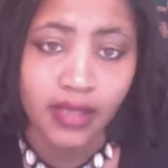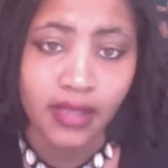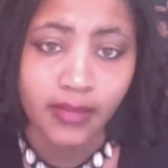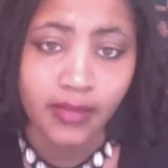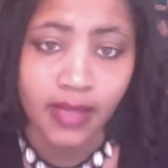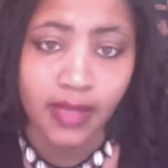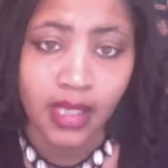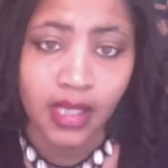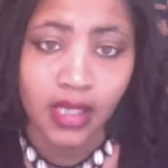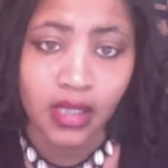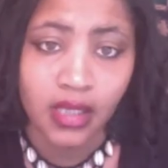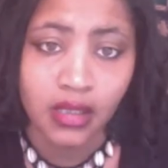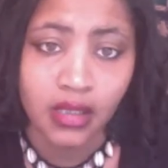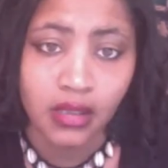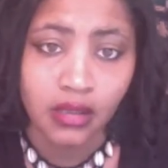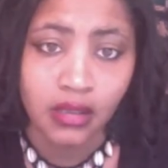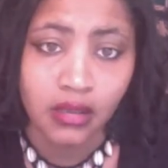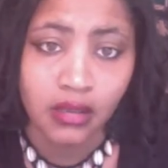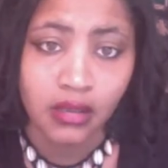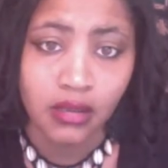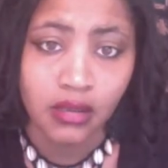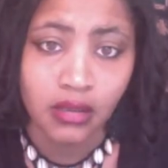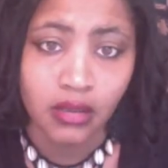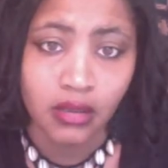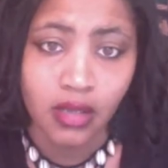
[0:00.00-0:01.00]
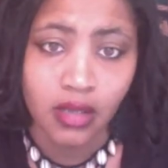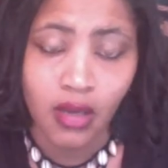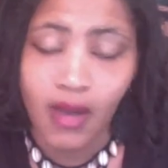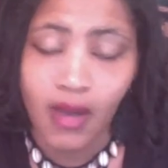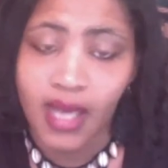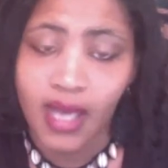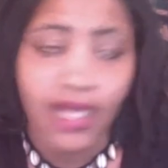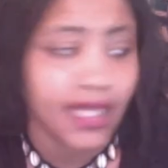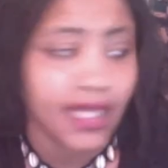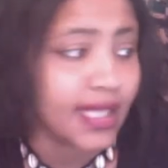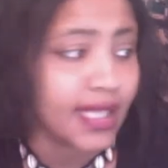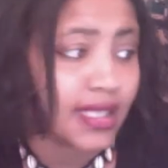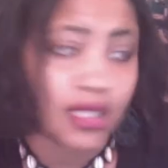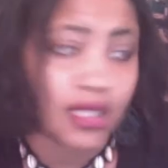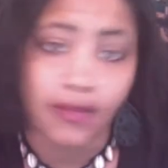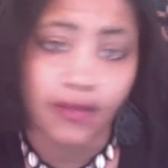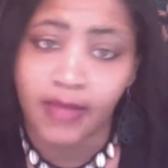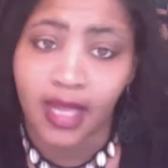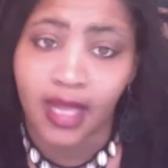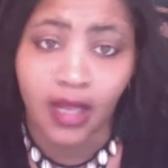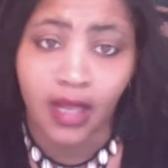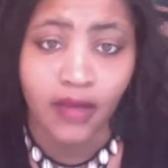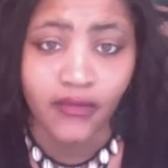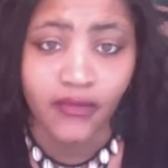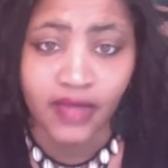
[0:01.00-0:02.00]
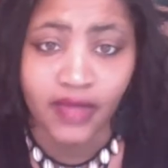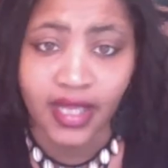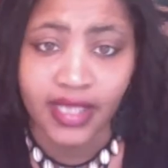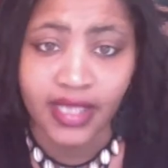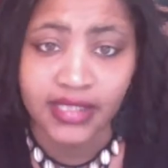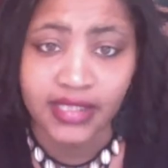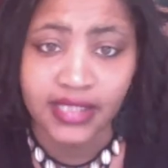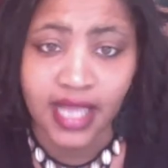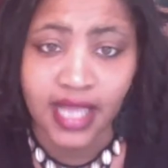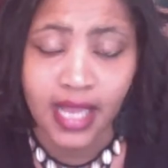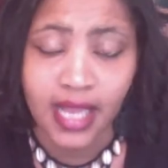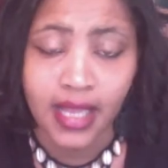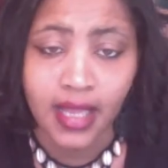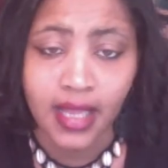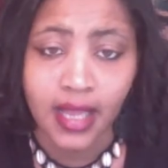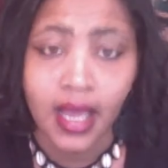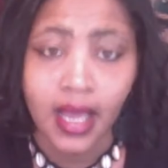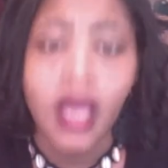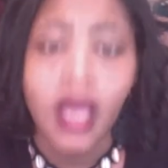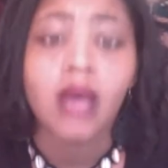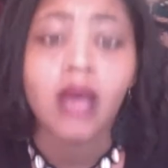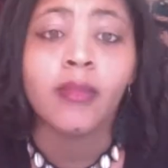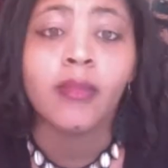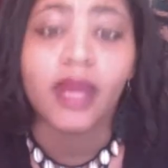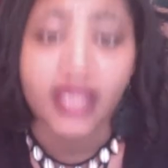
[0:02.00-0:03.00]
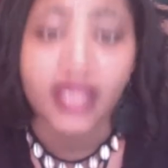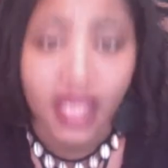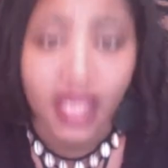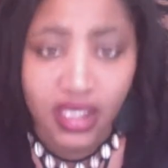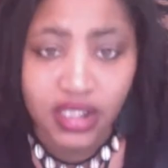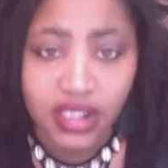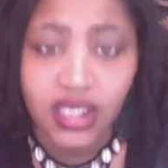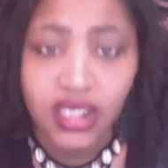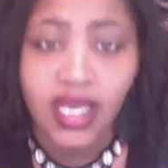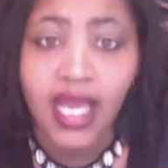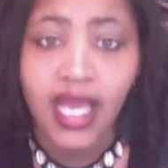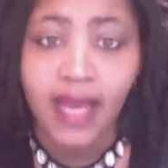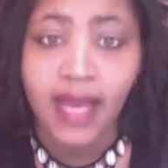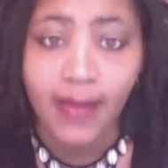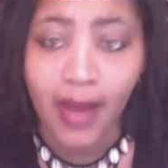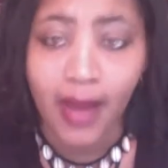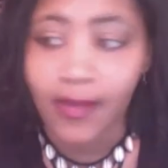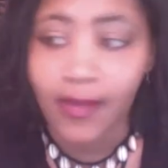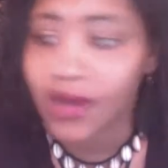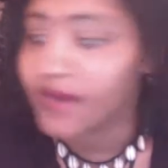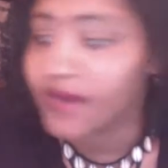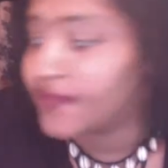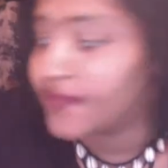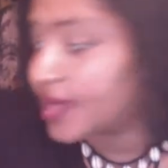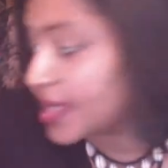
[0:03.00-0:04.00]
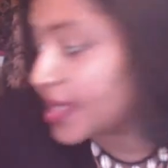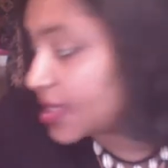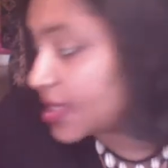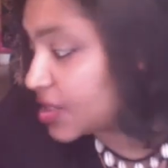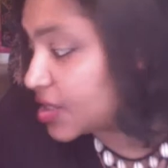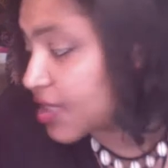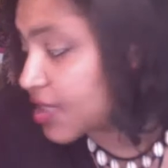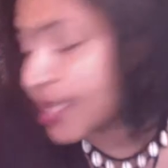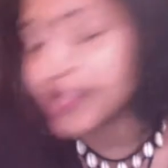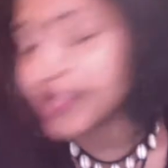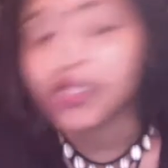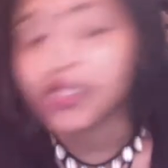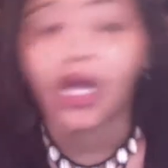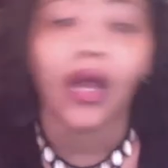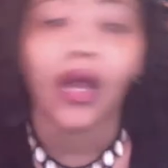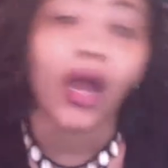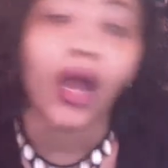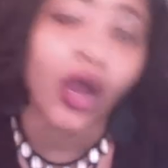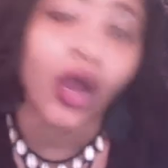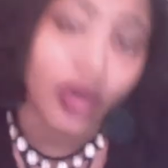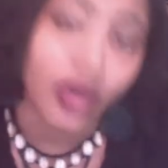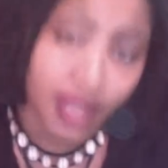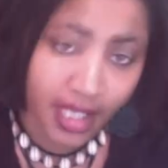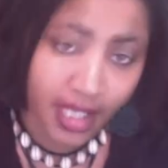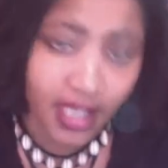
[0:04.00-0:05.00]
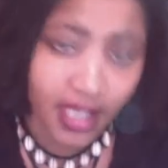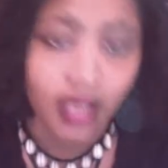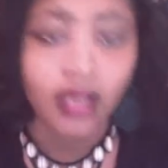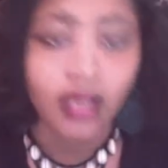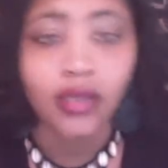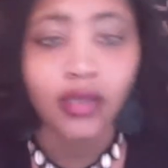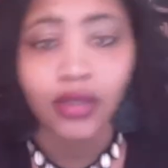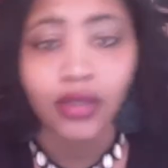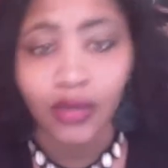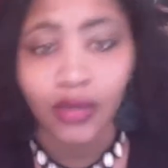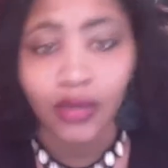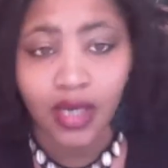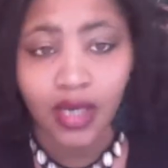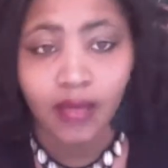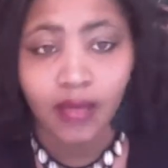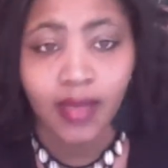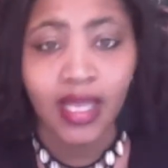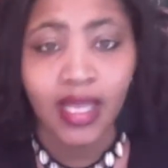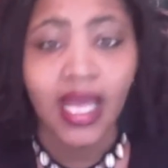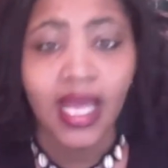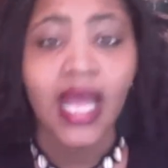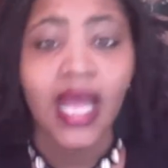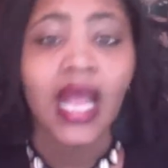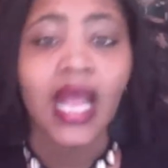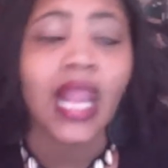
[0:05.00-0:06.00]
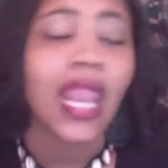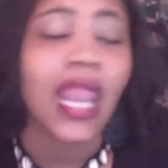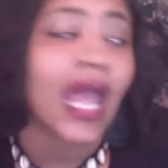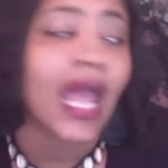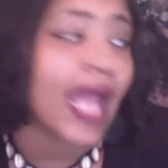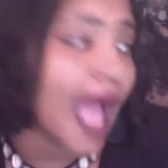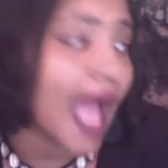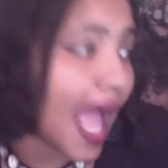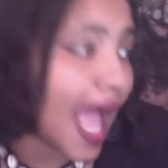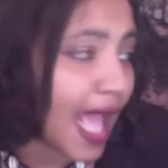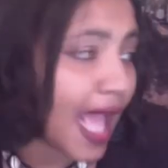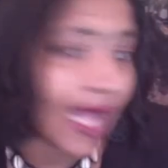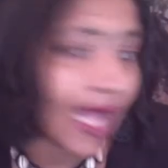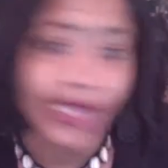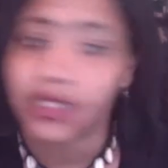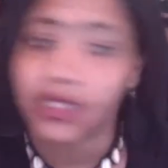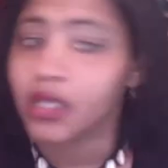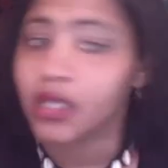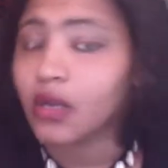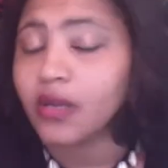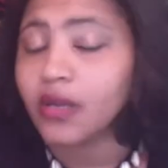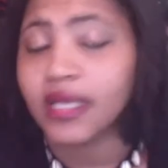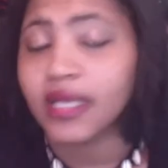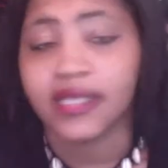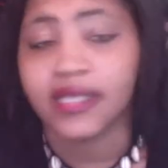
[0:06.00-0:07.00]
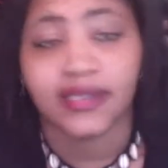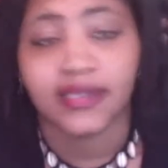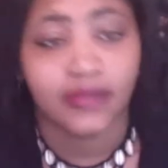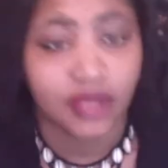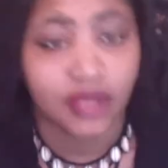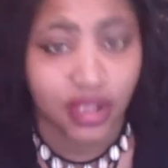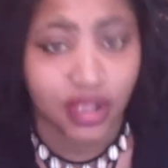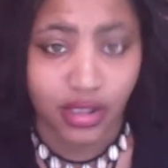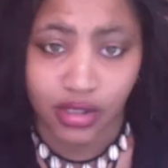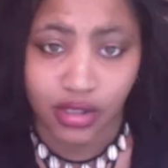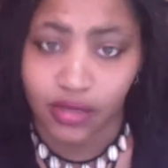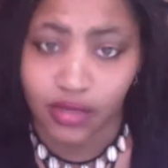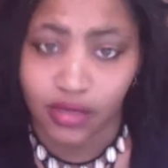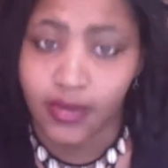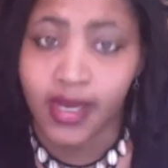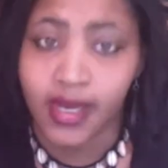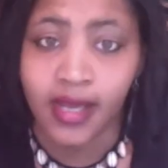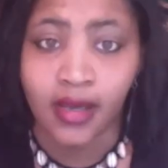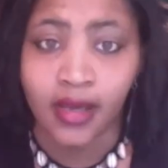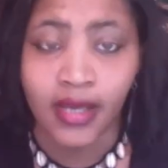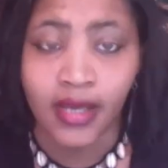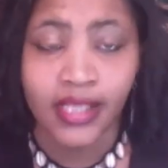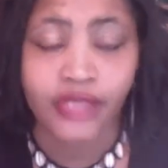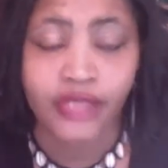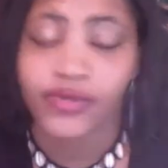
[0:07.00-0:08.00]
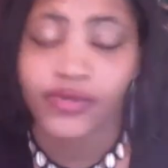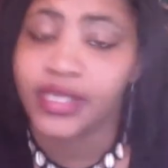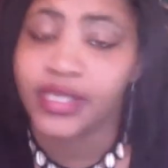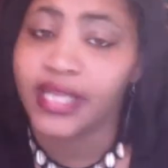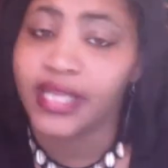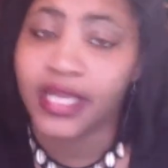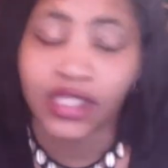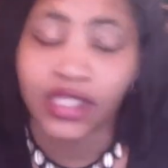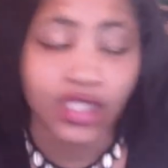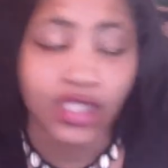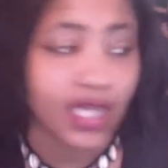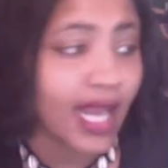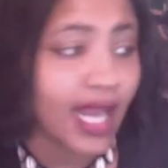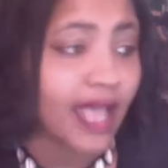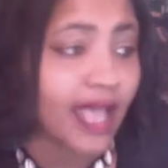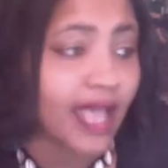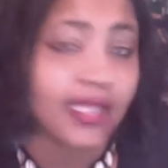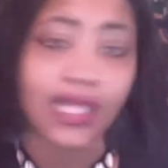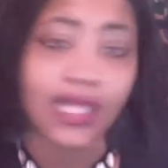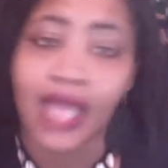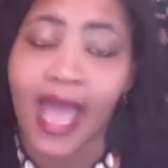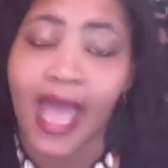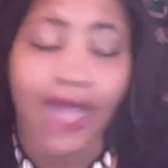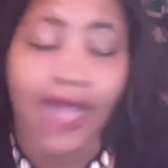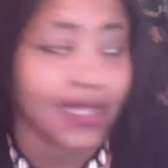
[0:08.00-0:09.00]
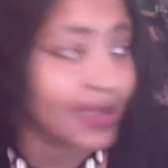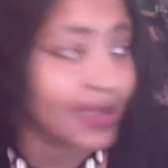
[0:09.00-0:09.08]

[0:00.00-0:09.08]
meat. You know, I had some meatloaf last night, but that shit had my motherfucking chest hurting. You hear me? Like, I had to go get some ginger ale and drink that shit out the